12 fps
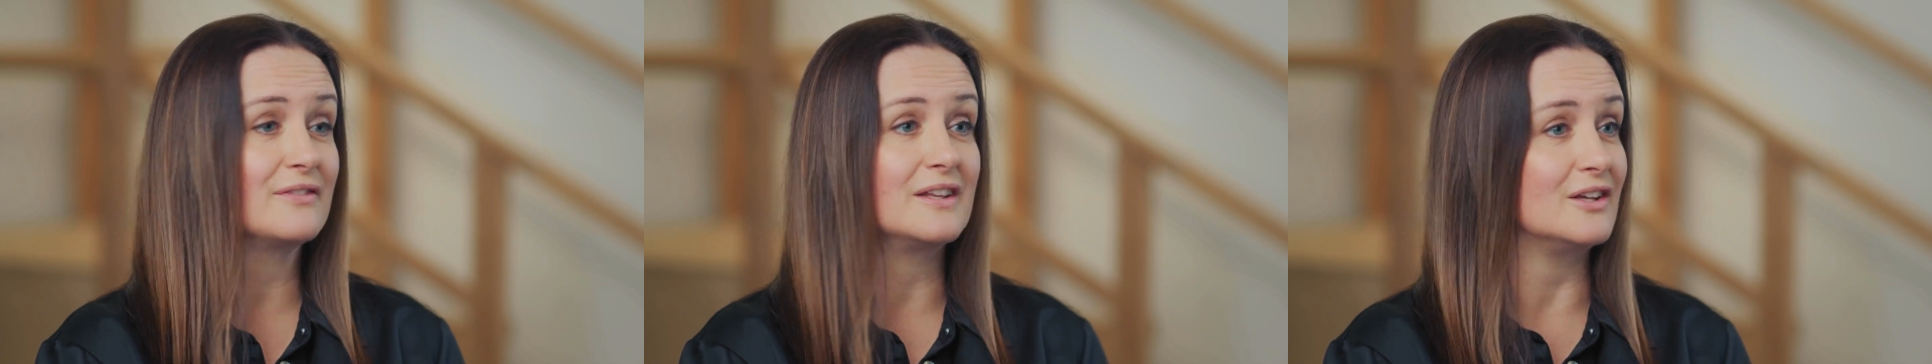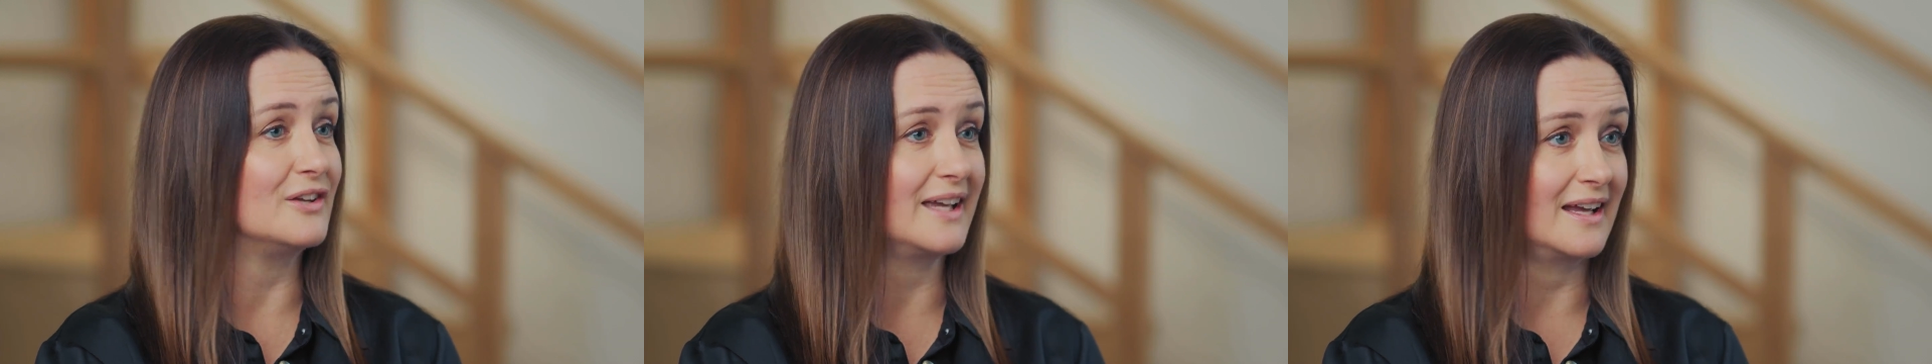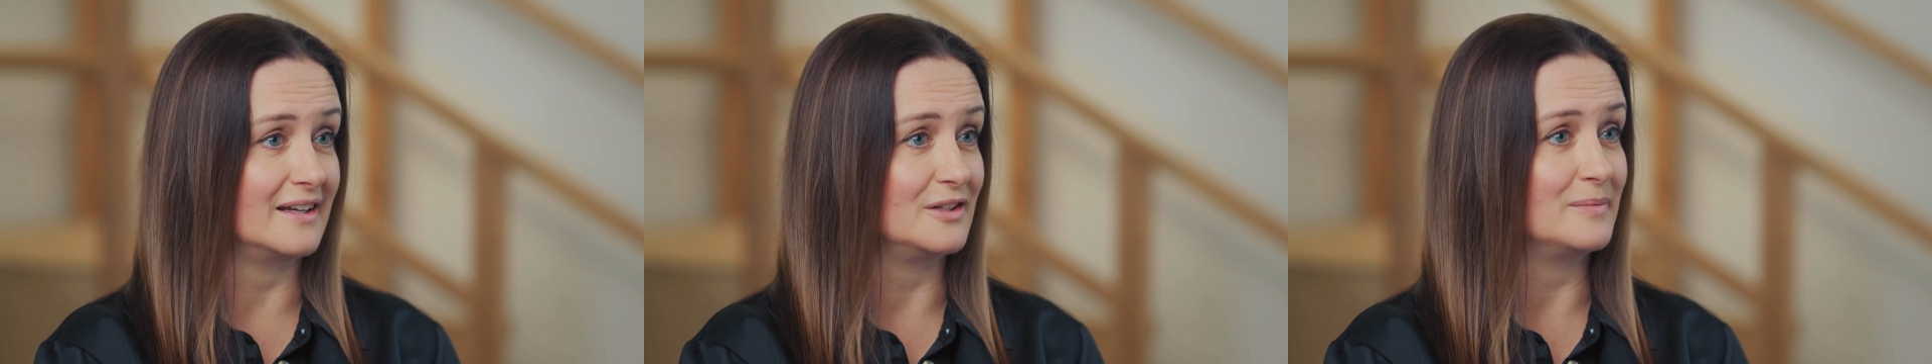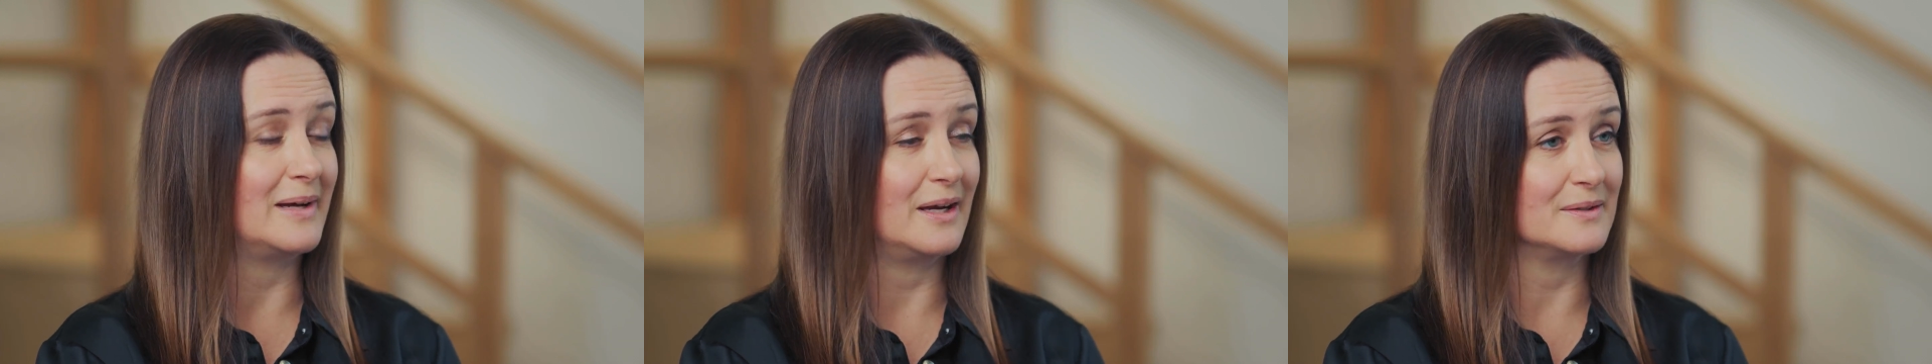everything you can in
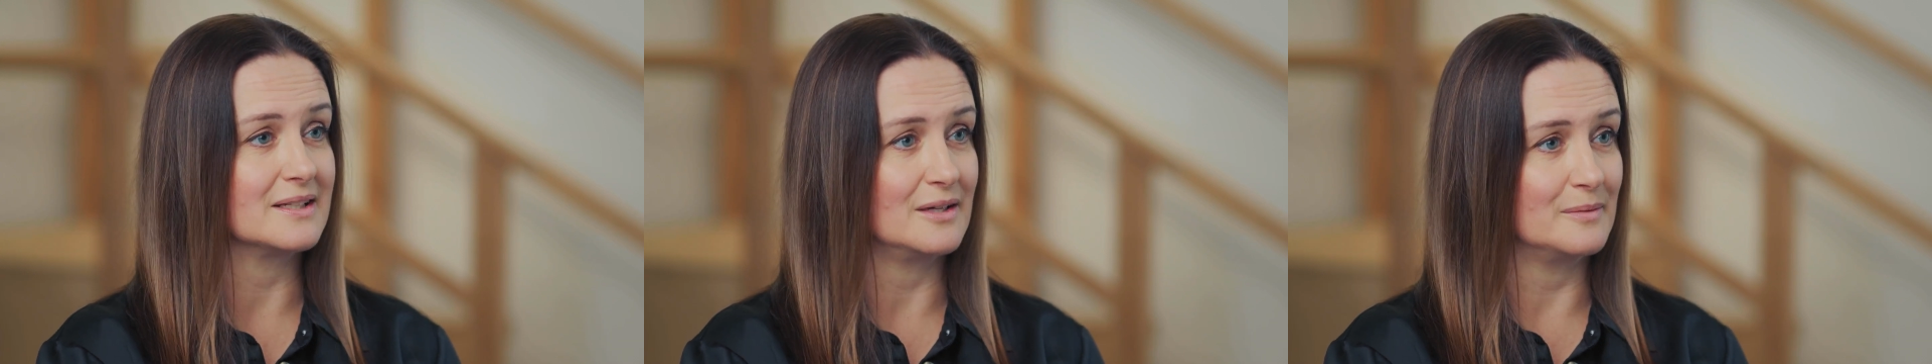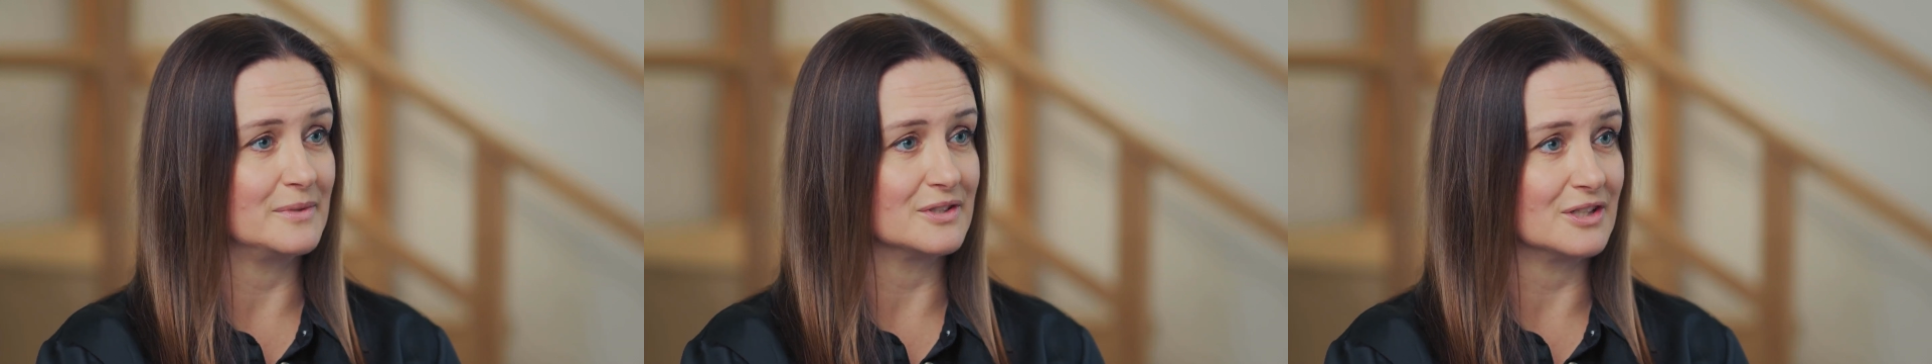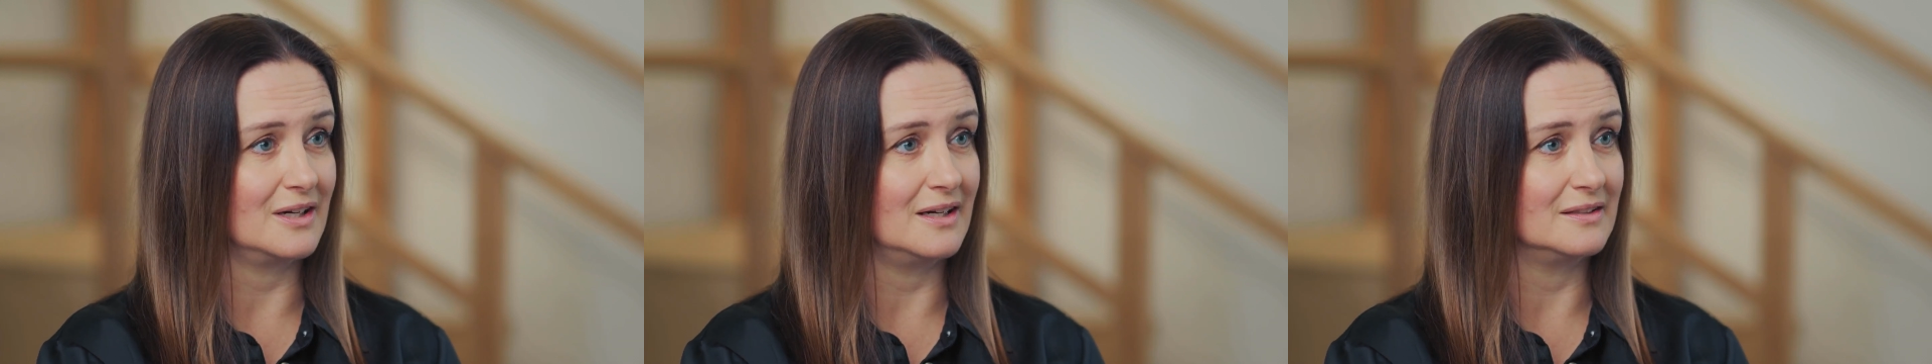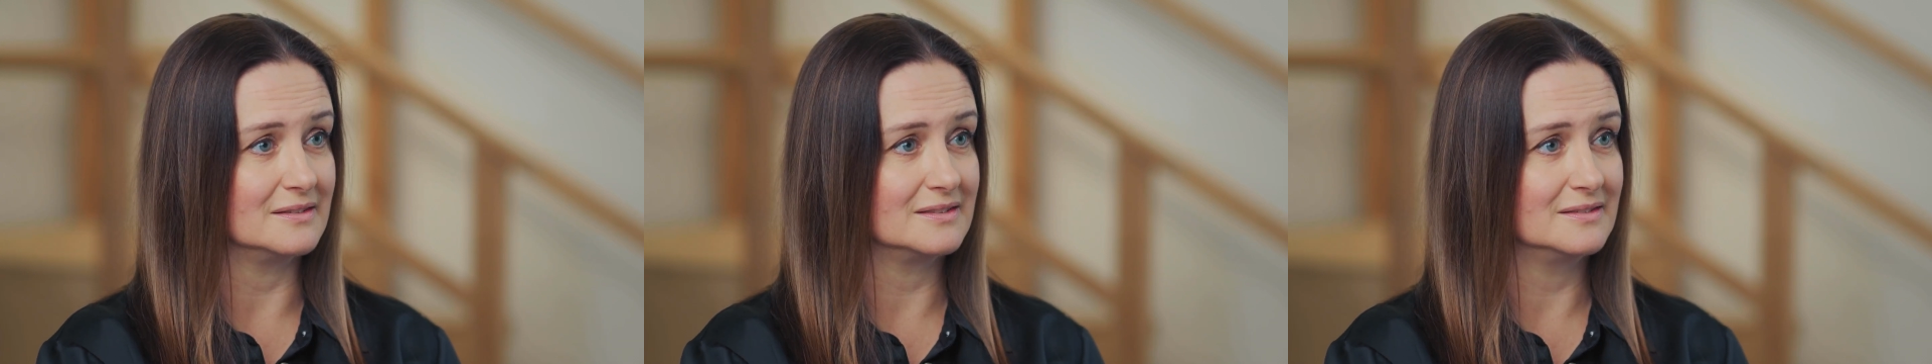your power to help your child.